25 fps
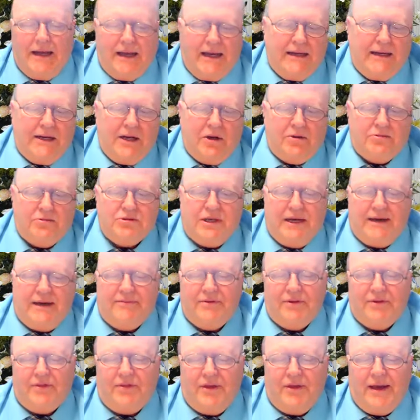he knows
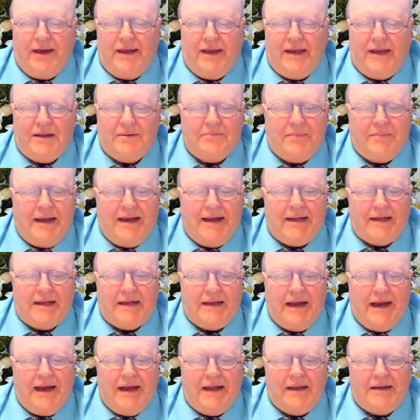everything, and
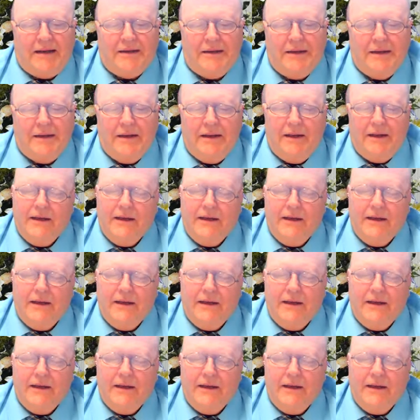mankind